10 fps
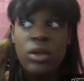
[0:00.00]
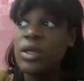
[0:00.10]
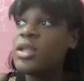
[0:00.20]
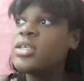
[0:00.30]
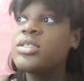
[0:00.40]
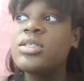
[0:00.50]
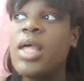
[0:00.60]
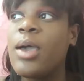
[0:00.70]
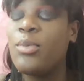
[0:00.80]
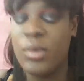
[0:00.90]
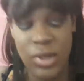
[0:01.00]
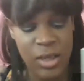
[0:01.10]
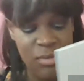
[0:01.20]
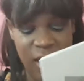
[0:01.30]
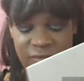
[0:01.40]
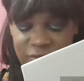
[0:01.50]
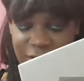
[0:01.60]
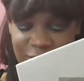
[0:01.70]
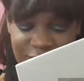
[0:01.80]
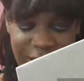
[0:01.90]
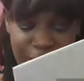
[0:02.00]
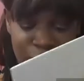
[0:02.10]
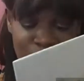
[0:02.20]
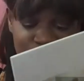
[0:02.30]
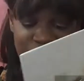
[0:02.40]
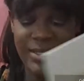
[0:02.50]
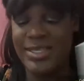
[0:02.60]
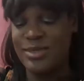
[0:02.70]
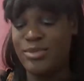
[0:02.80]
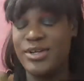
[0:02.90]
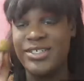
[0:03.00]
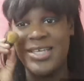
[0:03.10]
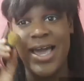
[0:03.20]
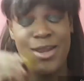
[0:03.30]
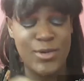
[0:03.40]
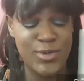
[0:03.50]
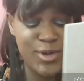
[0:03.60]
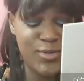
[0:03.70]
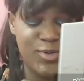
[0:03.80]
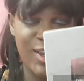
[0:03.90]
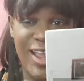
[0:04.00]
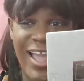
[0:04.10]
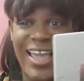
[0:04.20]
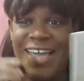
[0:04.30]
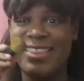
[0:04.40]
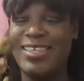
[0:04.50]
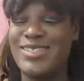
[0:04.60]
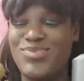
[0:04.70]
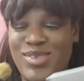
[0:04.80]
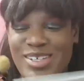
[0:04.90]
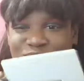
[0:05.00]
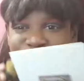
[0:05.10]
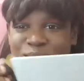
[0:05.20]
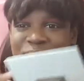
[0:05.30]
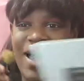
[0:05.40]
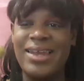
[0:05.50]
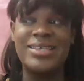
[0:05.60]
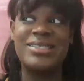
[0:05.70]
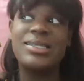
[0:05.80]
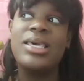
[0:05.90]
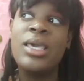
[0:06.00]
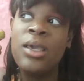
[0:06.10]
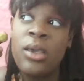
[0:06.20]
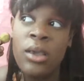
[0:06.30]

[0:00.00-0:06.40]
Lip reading: And this is like really my first time using this brush. I don't know where I got this brush from, honestly.